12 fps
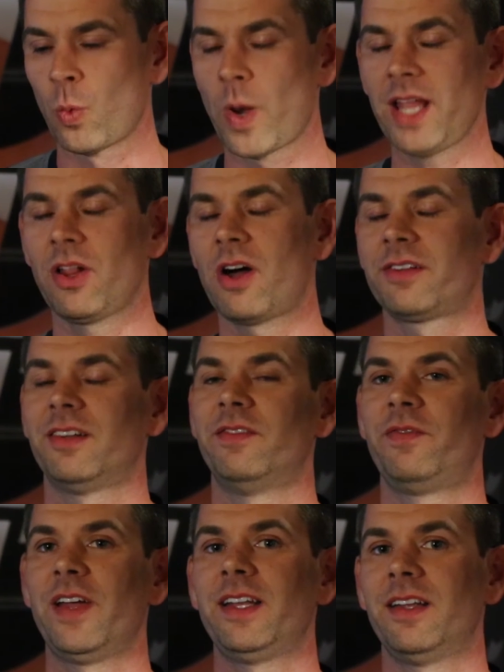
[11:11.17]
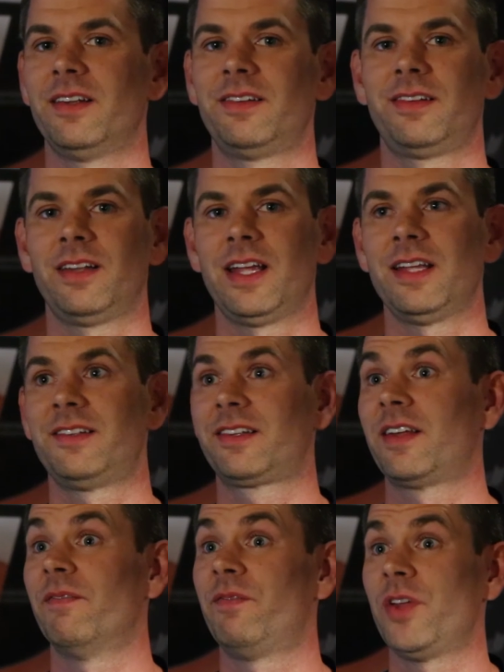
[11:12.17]
weight loss and fitness,
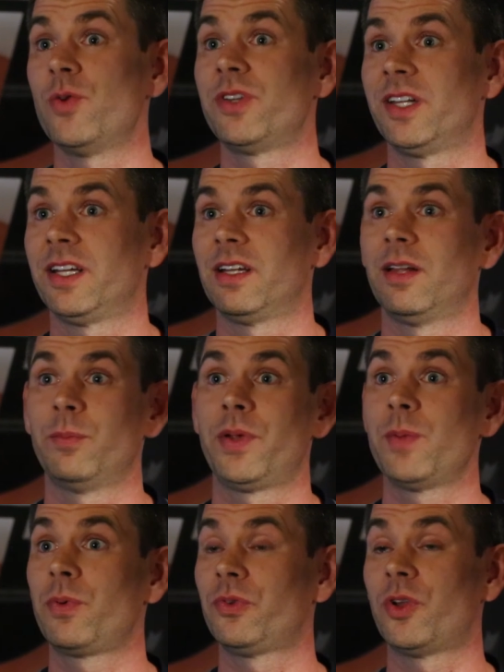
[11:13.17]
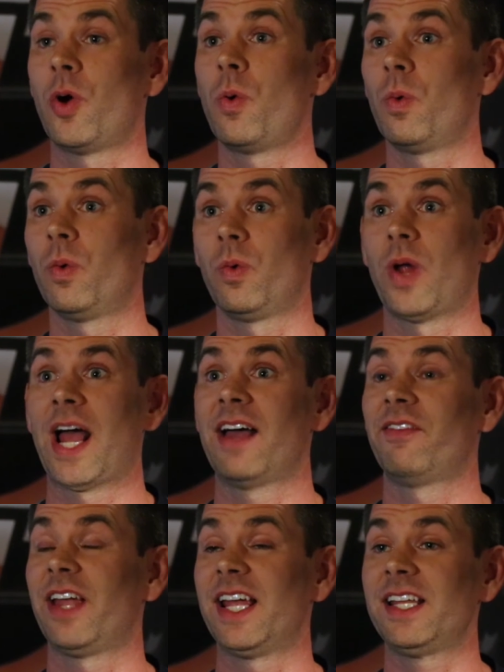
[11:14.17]
it's confusing and people don't
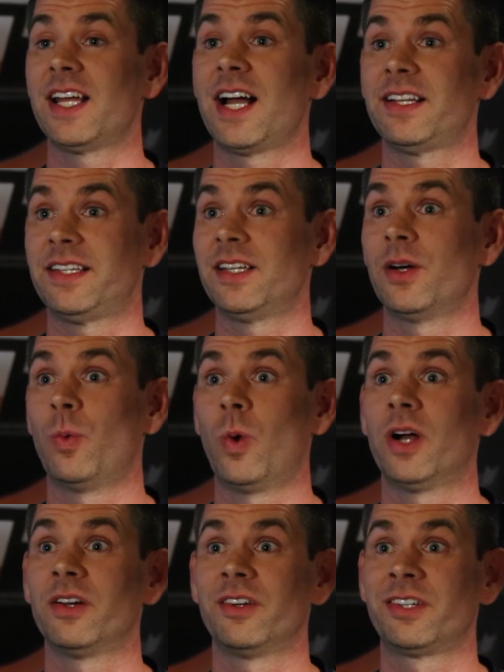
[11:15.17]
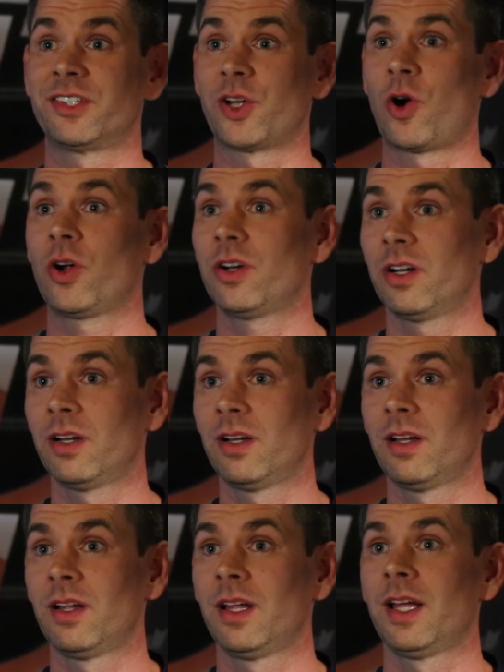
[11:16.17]
have any idea where to start.
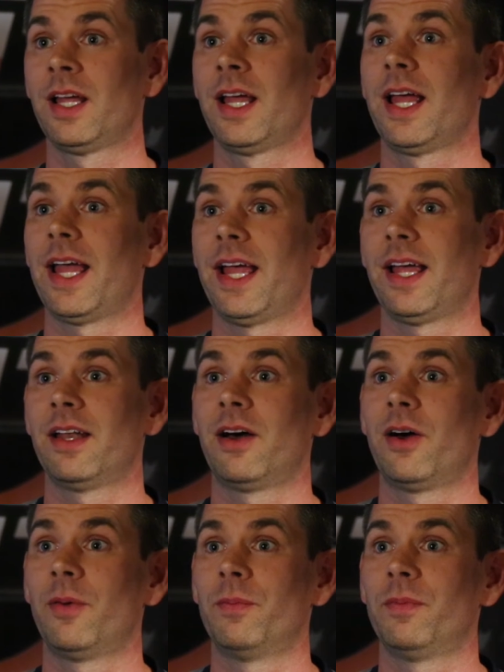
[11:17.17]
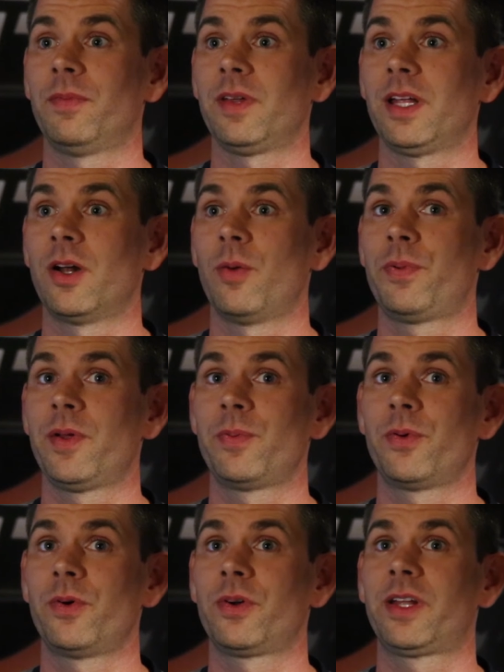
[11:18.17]
And you know,
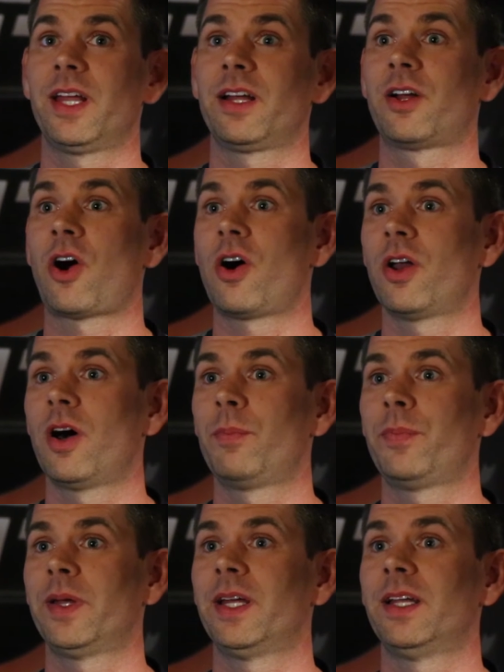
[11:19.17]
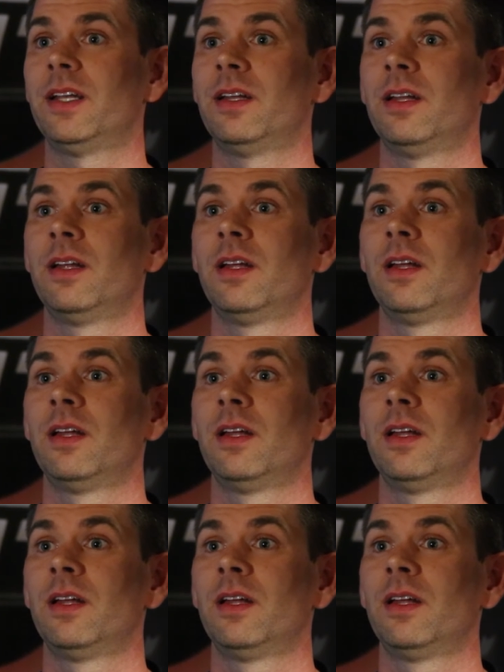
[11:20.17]
people get caught up in